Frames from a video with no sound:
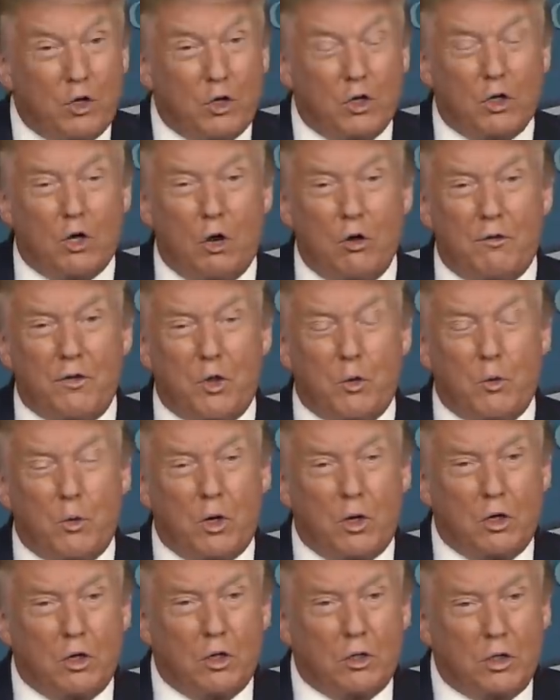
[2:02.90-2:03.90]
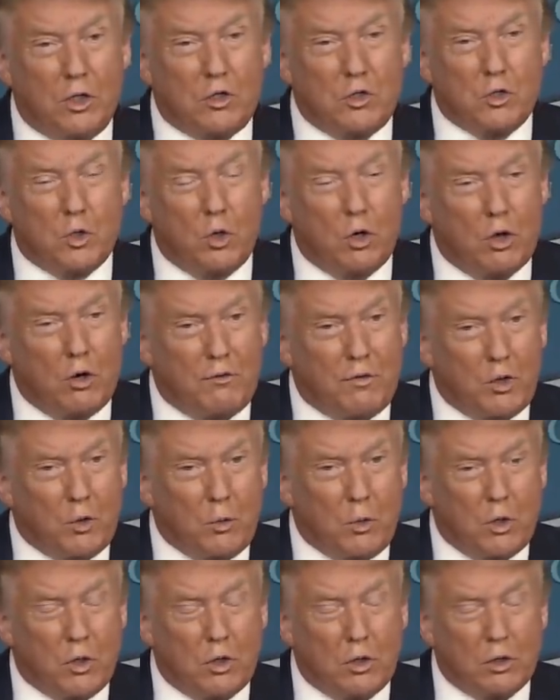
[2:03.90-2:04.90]
You look over the world, it's all over the
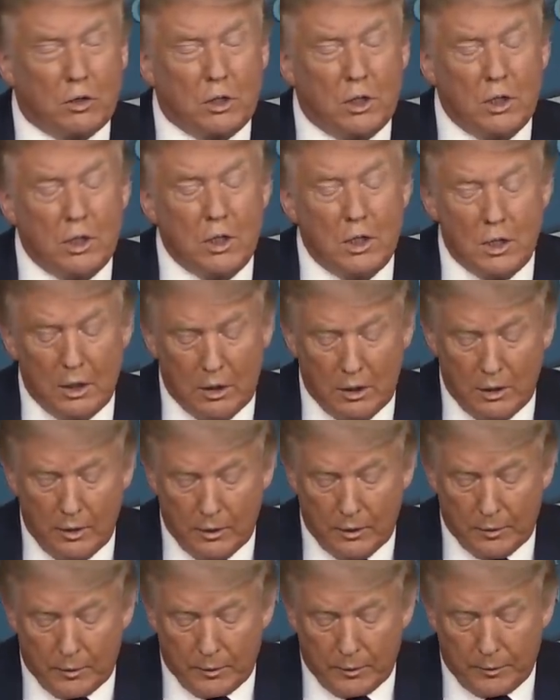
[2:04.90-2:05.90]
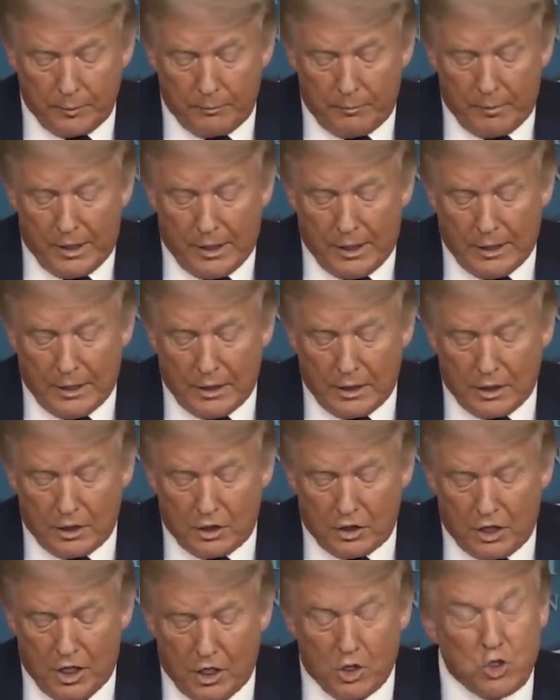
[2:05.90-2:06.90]
world. And
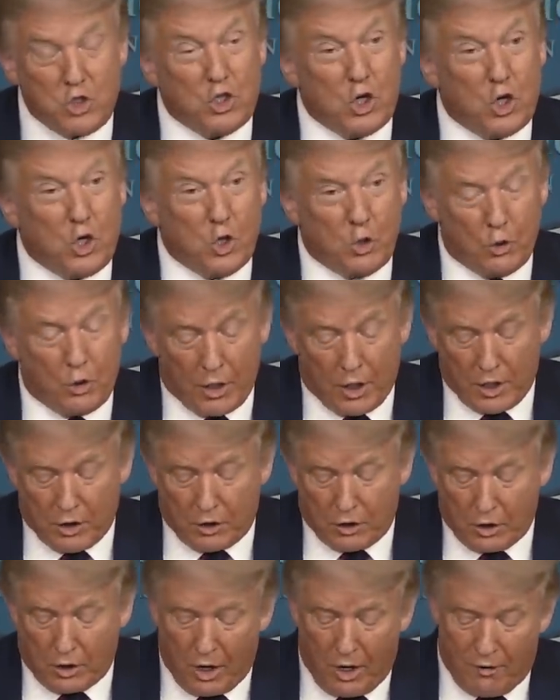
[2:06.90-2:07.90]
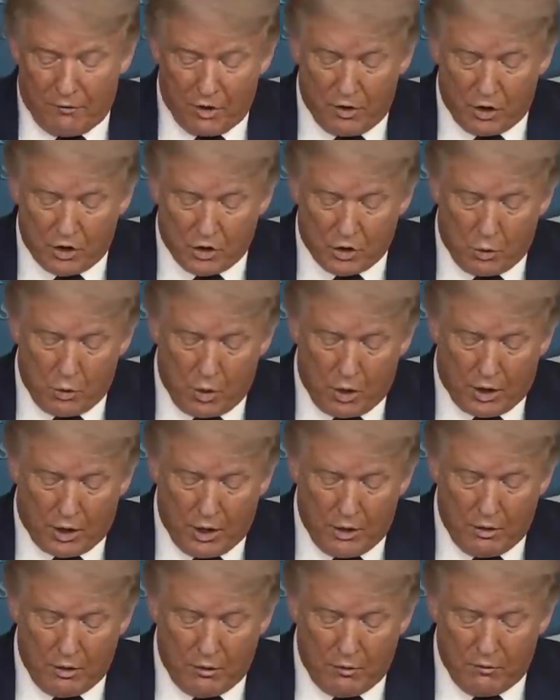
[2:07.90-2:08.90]
it tends to do that. The governors are
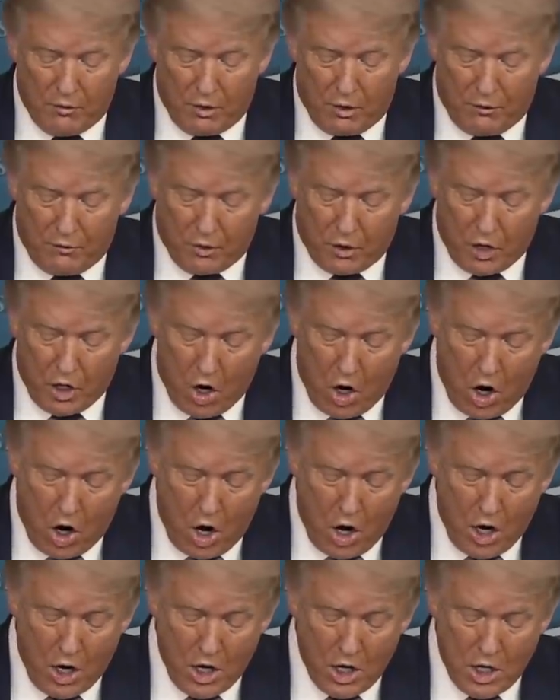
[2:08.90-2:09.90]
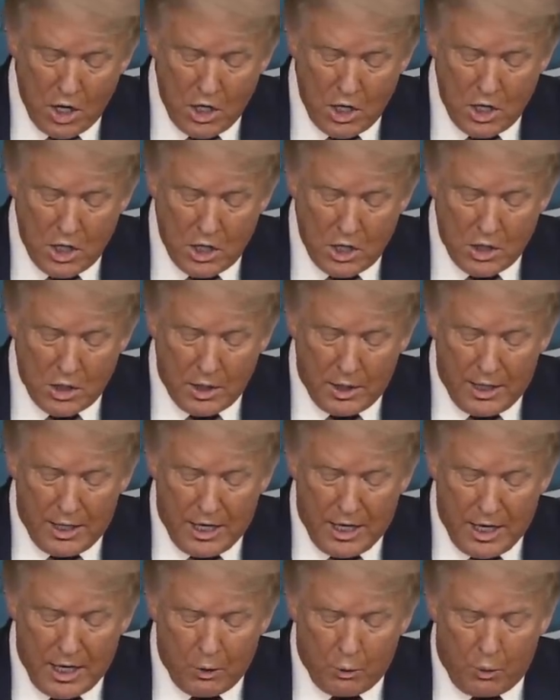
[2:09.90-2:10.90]
working very, very hard,
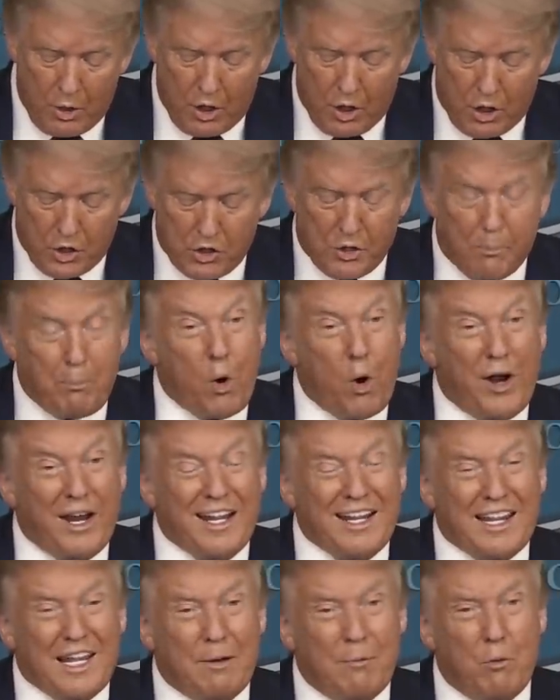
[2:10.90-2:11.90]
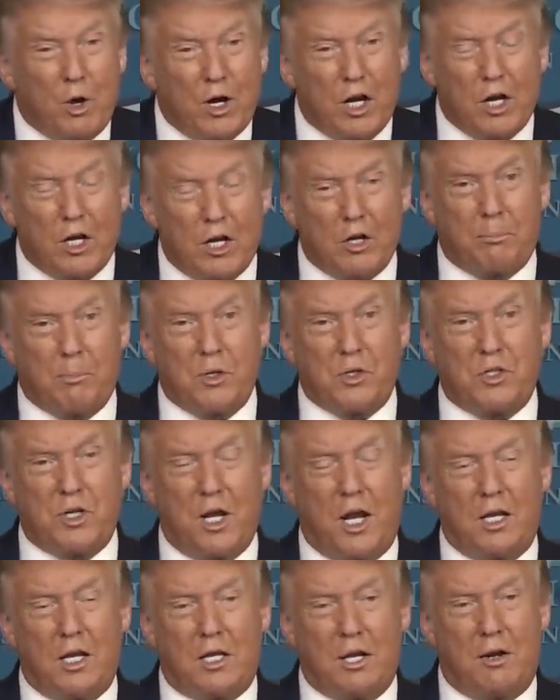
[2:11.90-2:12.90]
and we are supporting them
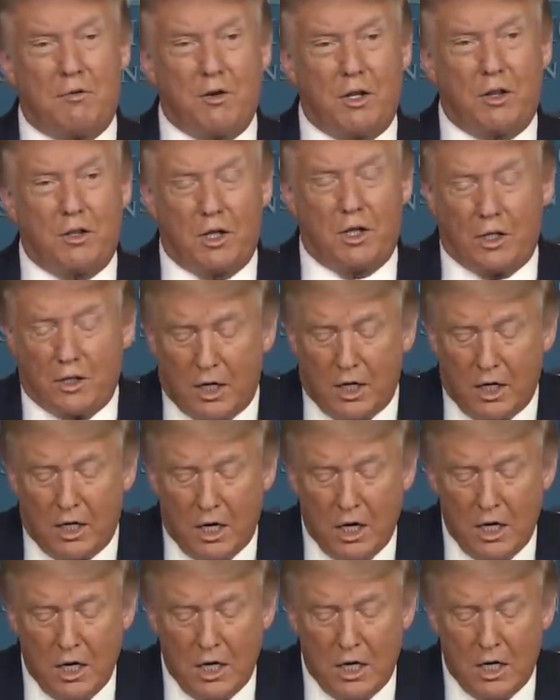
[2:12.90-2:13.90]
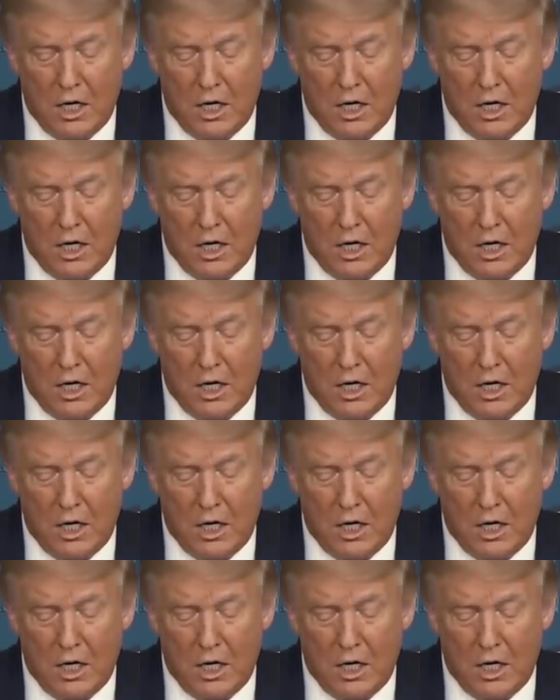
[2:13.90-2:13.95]
100%. Everything they